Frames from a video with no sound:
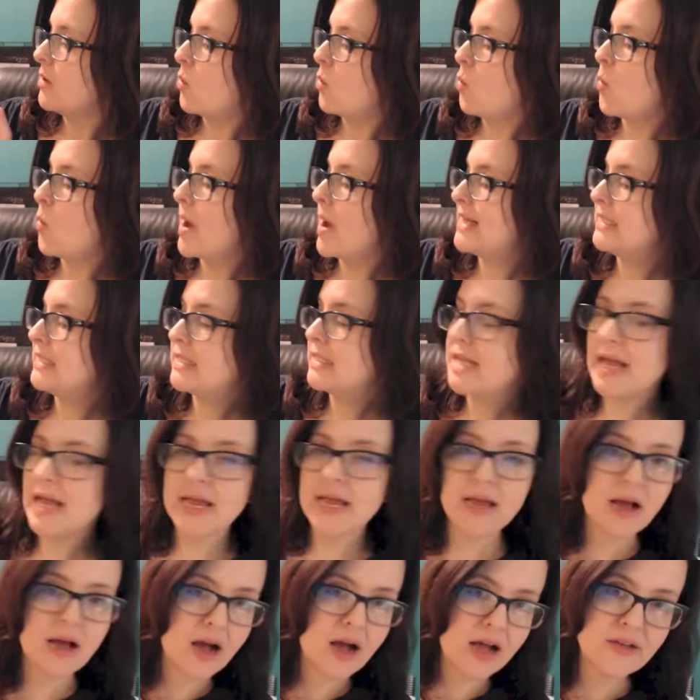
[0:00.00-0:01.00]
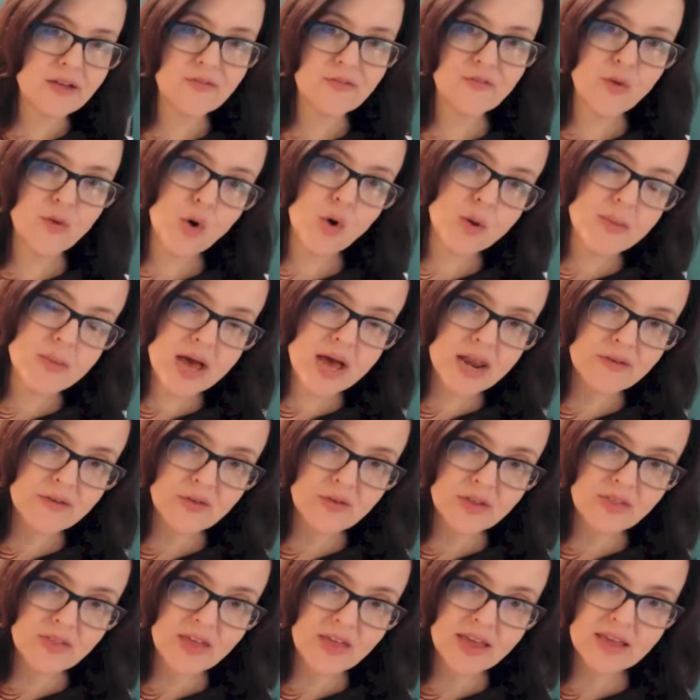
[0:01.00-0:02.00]
Wednesday, I format
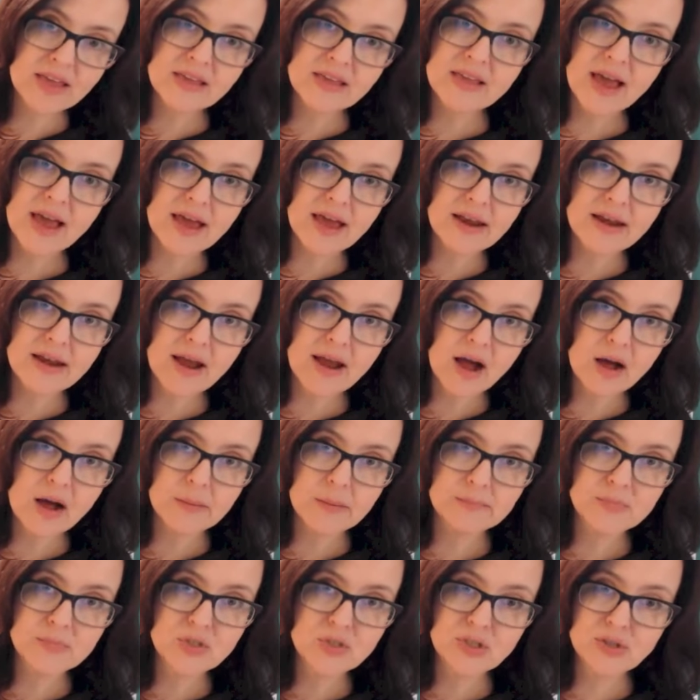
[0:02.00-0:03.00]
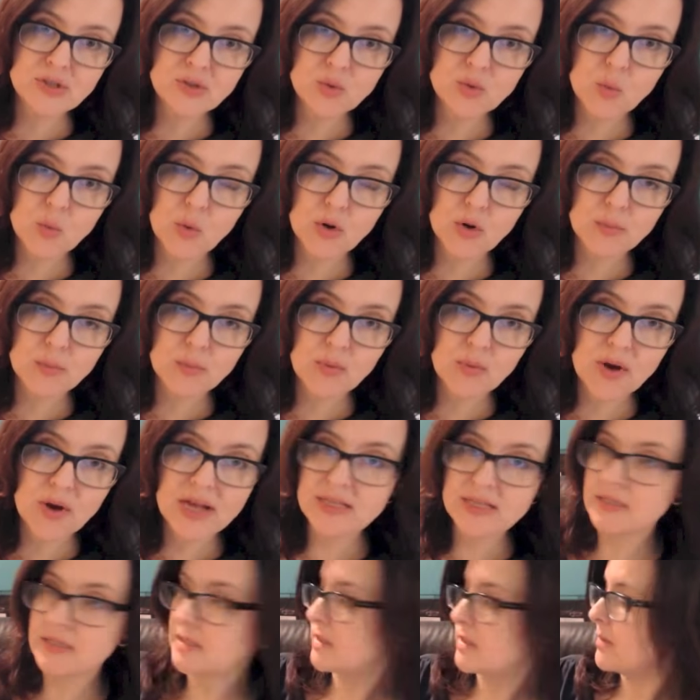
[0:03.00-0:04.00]
everything, get it up to
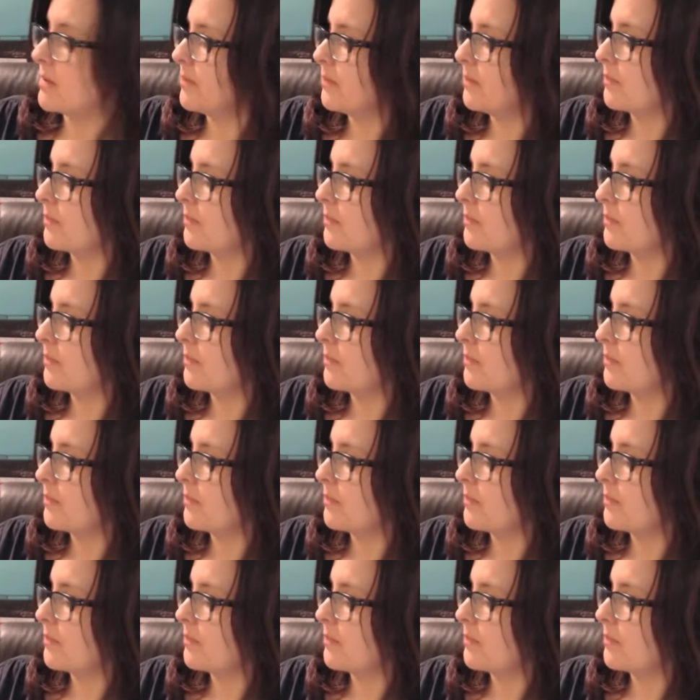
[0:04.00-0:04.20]
WordPress.